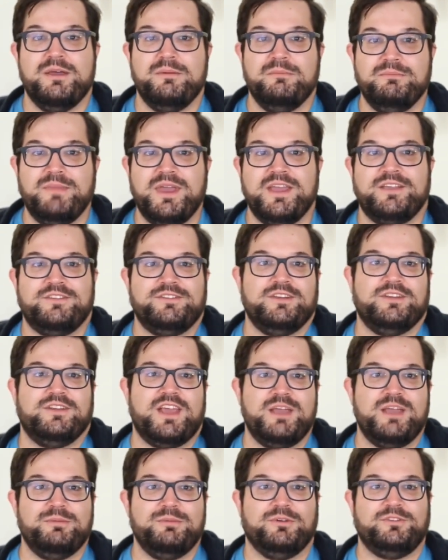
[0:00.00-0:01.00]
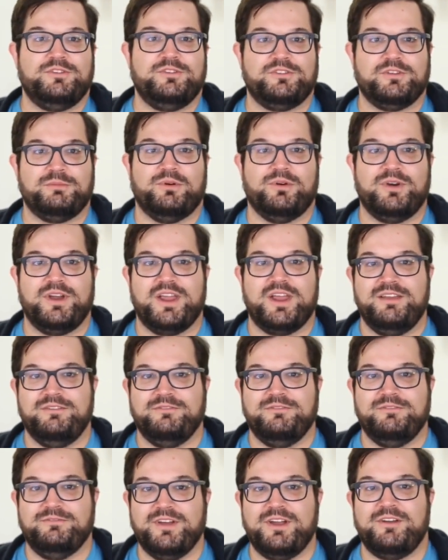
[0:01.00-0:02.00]
makes it able to support a
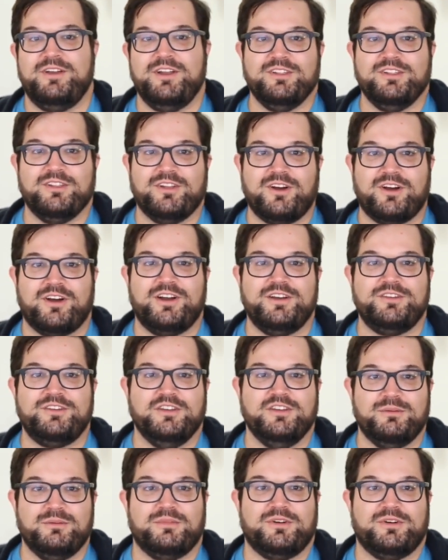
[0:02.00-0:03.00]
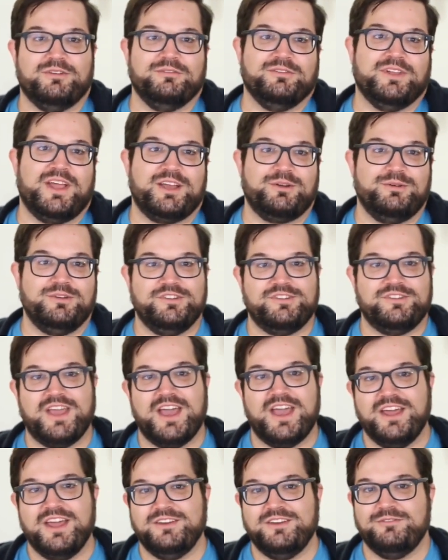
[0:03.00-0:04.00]
very large number of languages
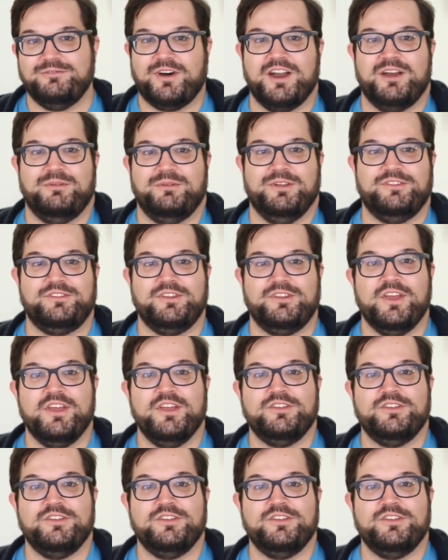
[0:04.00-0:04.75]
and environments.